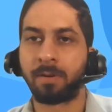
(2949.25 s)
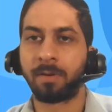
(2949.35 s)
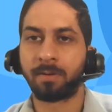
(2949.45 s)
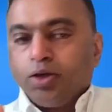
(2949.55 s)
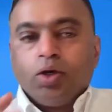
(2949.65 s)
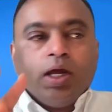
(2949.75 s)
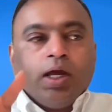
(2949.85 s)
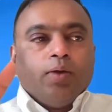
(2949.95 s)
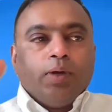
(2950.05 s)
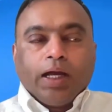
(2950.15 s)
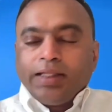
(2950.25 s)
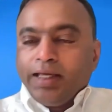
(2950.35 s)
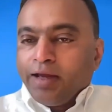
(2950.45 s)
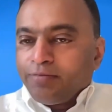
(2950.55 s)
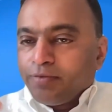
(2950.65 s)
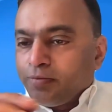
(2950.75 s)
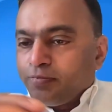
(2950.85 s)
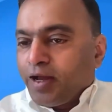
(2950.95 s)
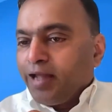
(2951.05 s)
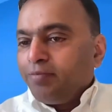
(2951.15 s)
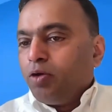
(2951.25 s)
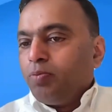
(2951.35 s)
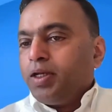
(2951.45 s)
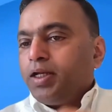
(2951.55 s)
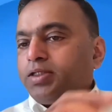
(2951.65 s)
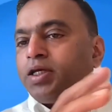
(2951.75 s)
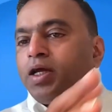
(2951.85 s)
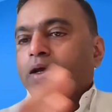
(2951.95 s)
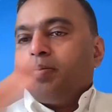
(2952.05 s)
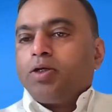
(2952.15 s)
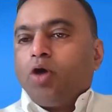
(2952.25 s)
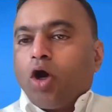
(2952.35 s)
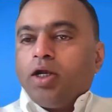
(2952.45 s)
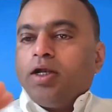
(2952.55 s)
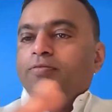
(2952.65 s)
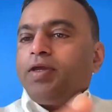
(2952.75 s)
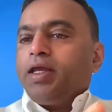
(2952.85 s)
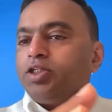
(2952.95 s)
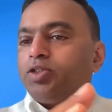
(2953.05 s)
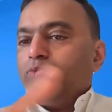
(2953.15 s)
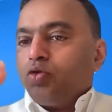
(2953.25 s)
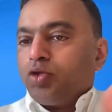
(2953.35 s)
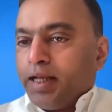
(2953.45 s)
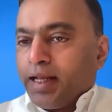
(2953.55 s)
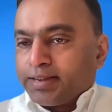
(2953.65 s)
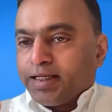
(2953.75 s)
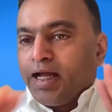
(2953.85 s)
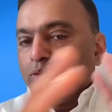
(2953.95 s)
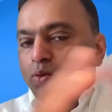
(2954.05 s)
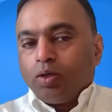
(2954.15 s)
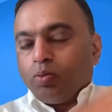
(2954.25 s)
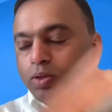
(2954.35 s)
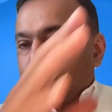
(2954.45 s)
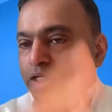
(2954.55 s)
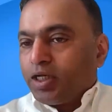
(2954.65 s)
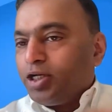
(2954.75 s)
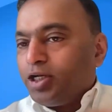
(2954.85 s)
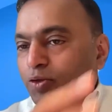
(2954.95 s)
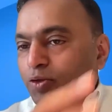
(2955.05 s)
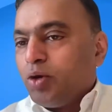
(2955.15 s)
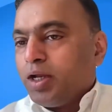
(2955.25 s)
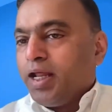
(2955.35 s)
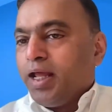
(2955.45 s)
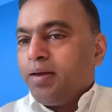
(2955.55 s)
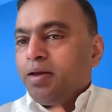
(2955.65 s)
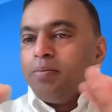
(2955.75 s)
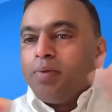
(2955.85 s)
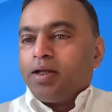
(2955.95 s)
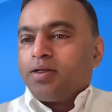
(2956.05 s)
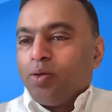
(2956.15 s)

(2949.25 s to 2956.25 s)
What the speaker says: Thank you. We, I think, have 5 more minutes. But Gordon, if we can just move to the next slide, we'll still continue the Q&A, but